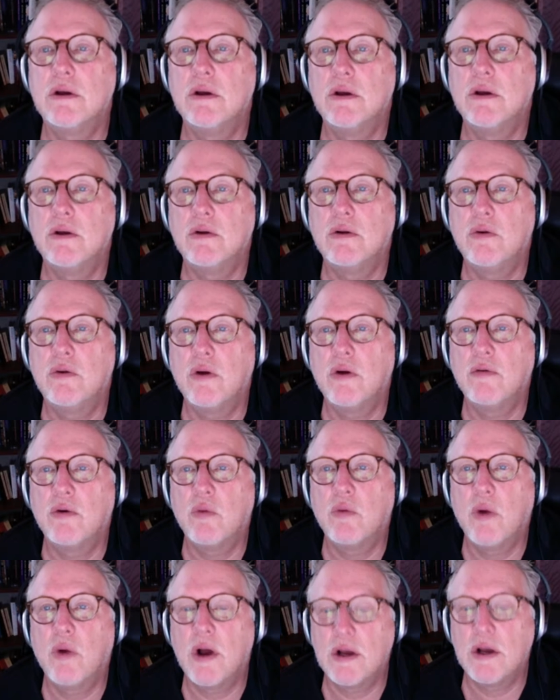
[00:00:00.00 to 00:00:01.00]
to ever
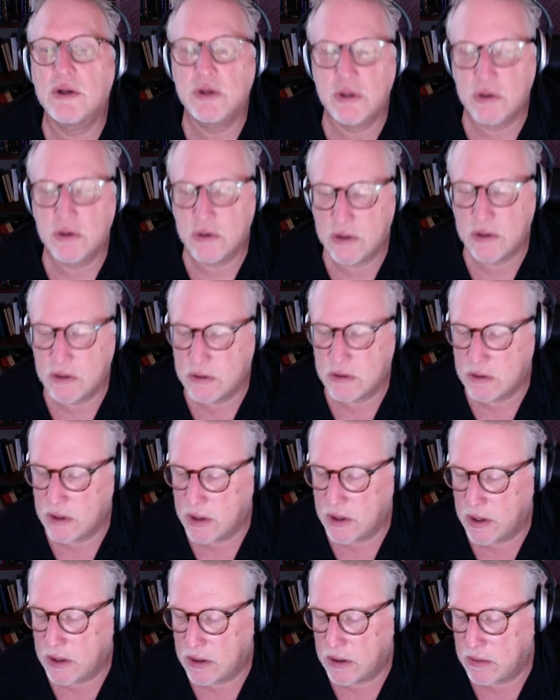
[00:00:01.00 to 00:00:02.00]
wiser
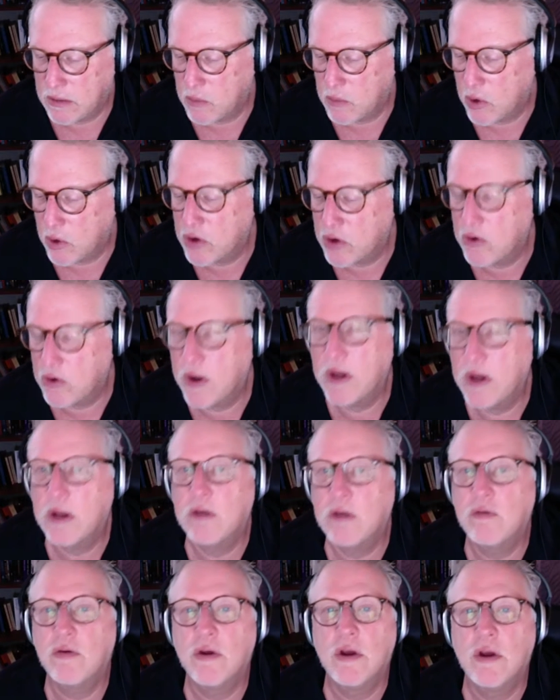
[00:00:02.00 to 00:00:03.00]
and more
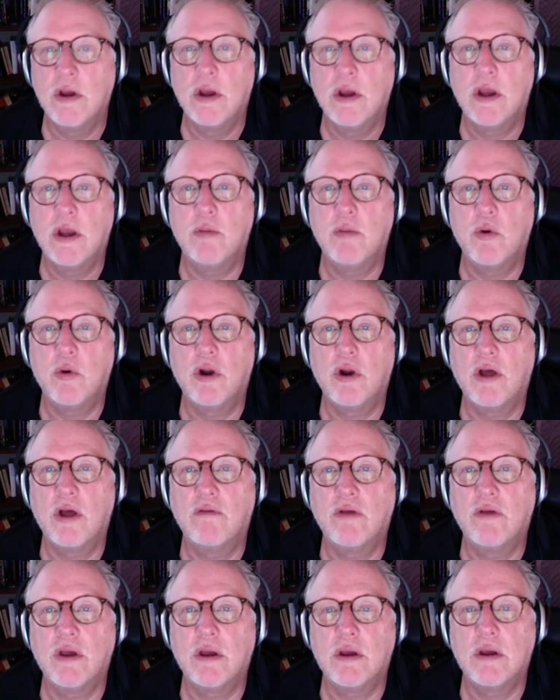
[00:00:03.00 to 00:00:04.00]
creative and more
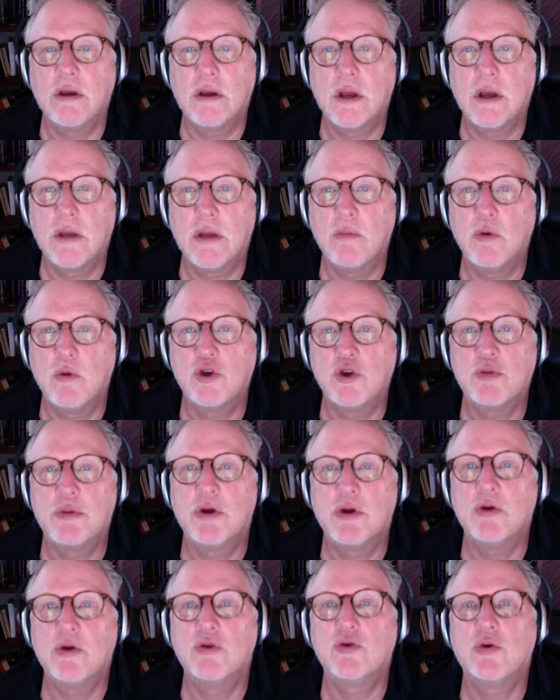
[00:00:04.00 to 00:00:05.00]
loving and more
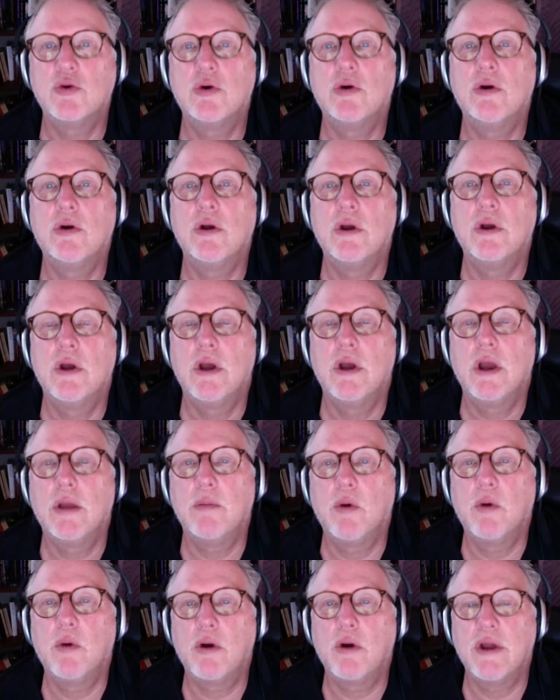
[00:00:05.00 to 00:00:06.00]
spiritual and
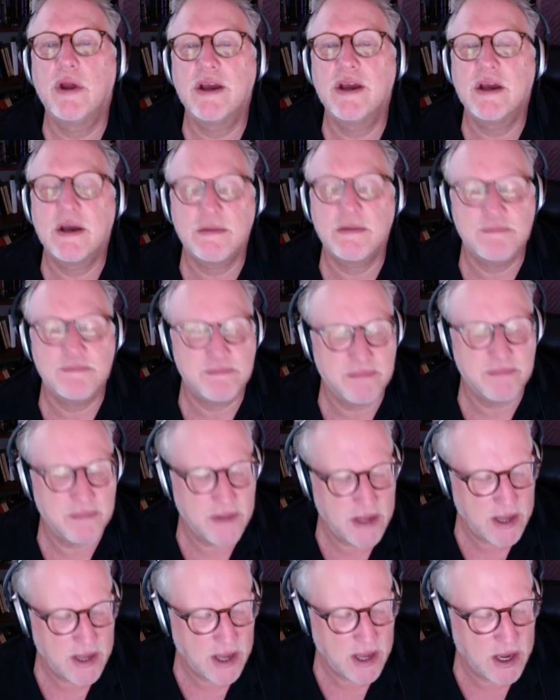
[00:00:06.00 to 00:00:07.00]
more
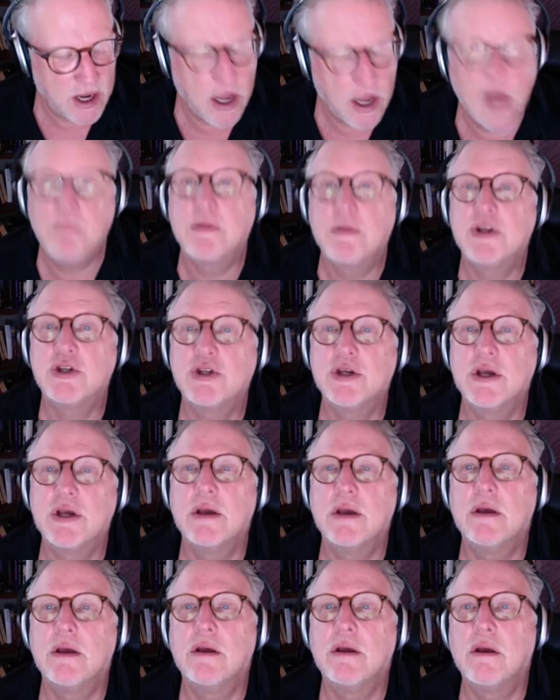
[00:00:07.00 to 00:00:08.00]

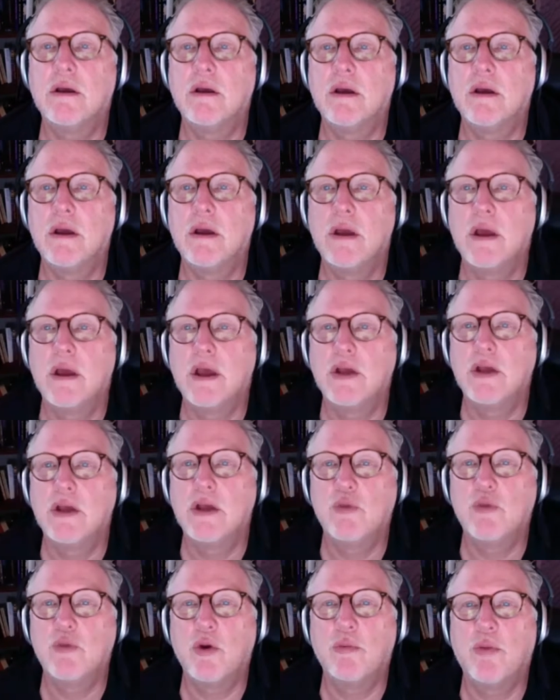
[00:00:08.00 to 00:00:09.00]
encompassing, is
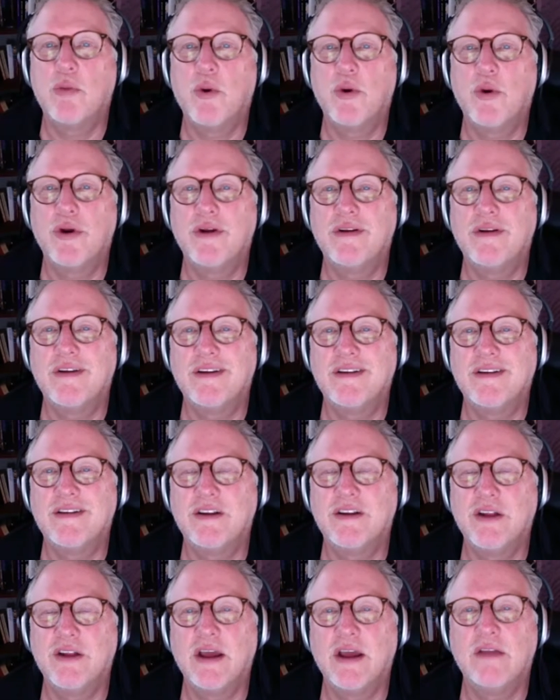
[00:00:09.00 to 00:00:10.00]
more important
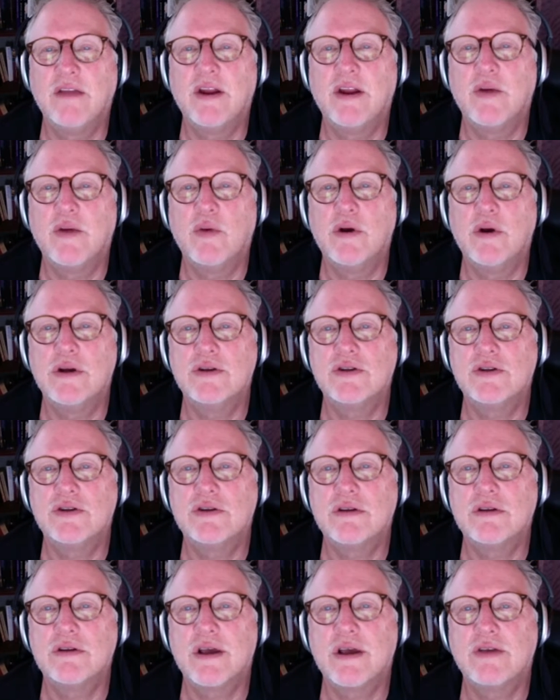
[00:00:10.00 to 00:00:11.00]
today than it
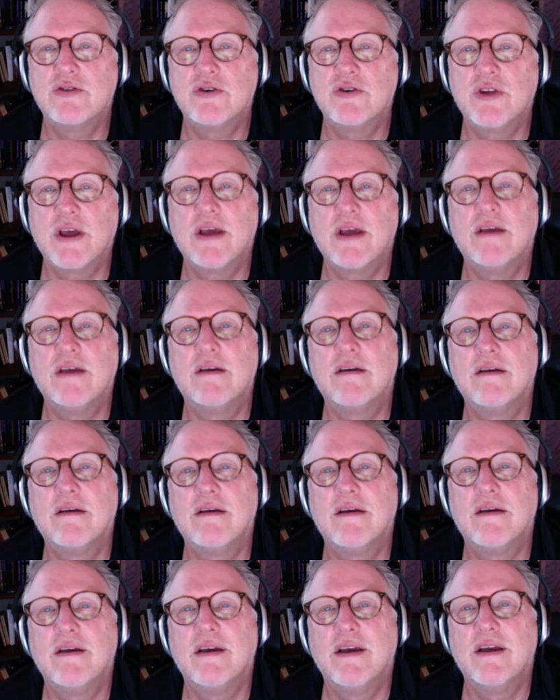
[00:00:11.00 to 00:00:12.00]
was yesterday.
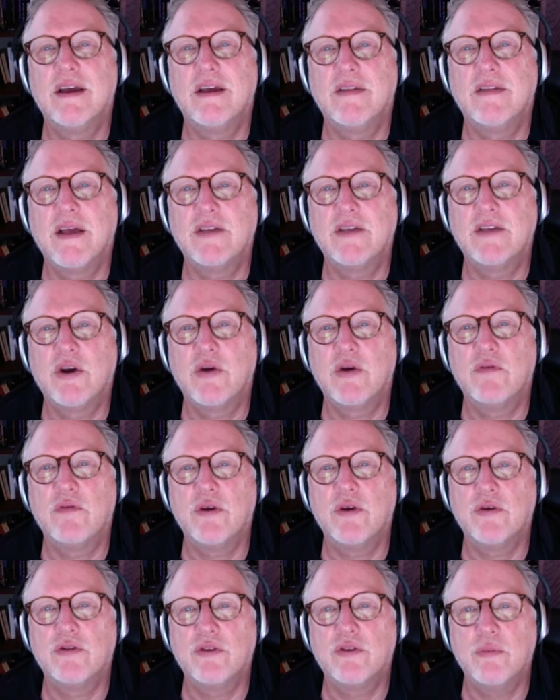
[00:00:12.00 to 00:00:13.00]
That's how it
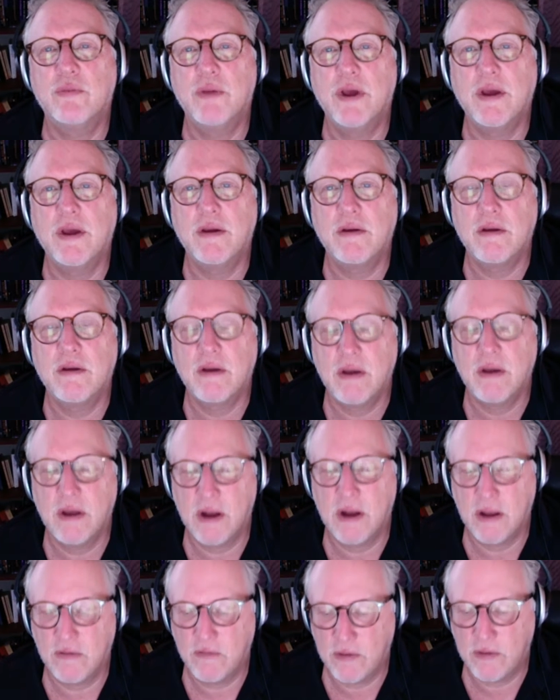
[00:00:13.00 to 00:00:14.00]
feels to me. And
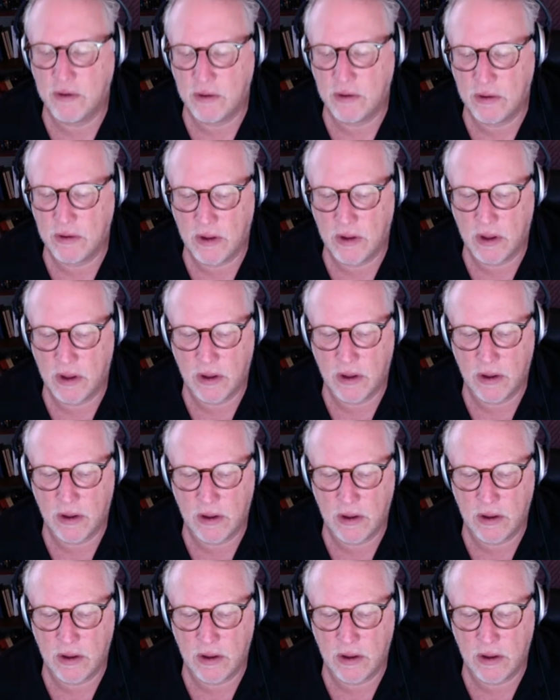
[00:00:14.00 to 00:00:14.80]
I feel